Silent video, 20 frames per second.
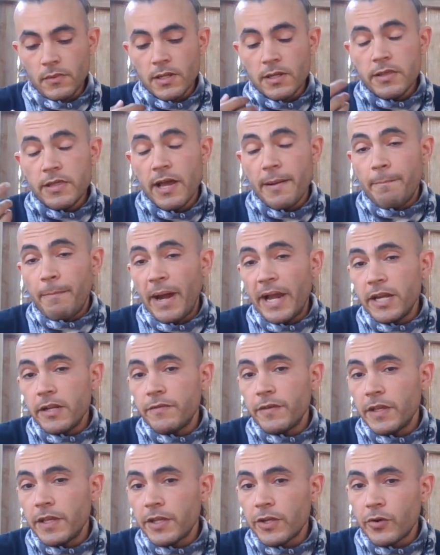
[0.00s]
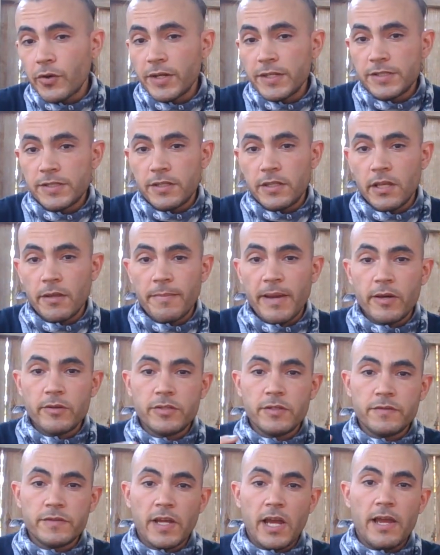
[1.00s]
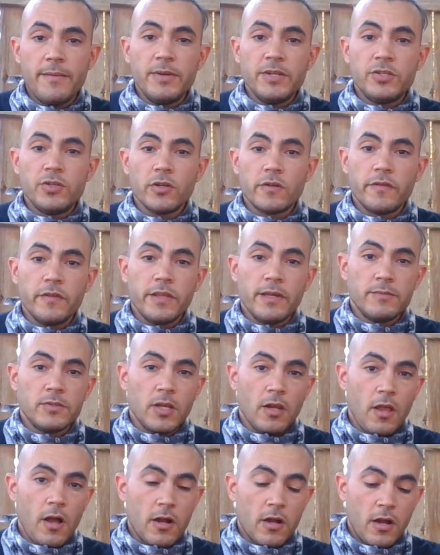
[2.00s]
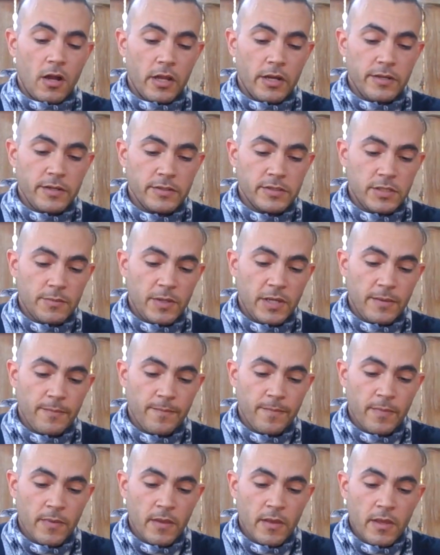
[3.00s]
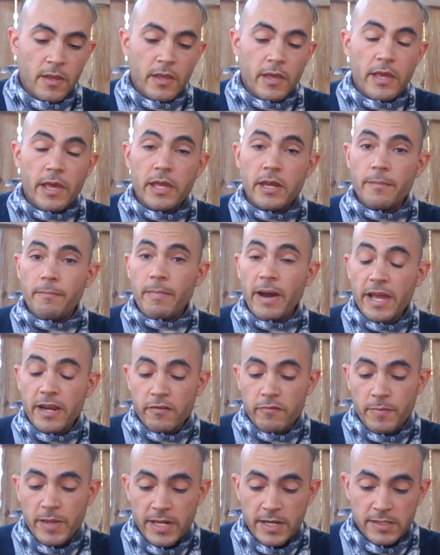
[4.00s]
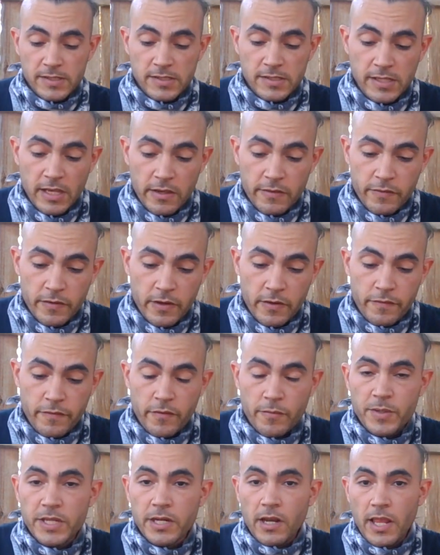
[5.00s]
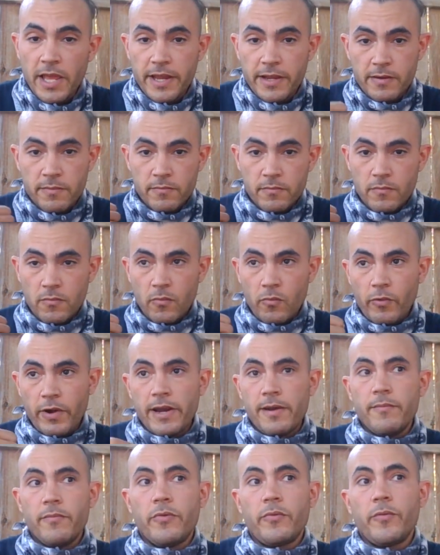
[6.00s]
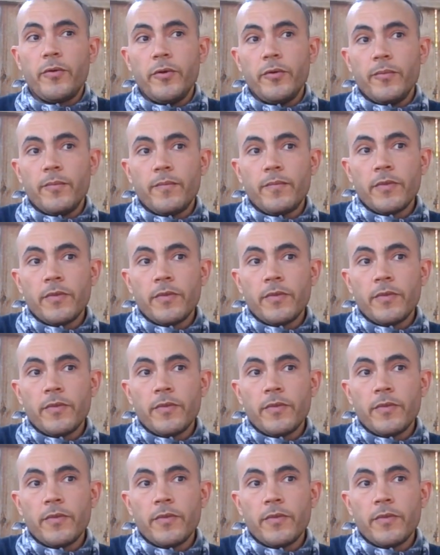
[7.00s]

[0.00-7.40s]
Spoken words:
that might have increased the amount of time it took for them to lock on to me, and it might have made it safe enough for me to ram through.